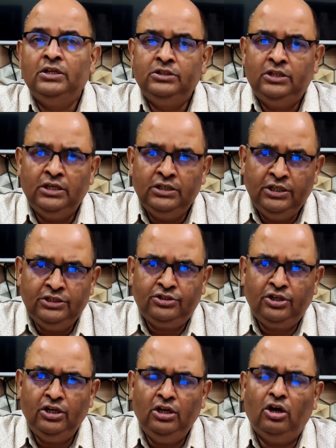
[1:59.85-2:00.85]
The
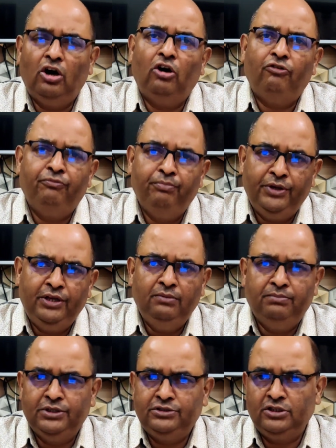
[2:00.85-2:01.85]
history of many
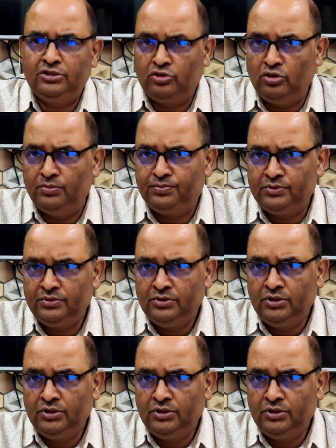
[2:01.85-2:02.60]
business groups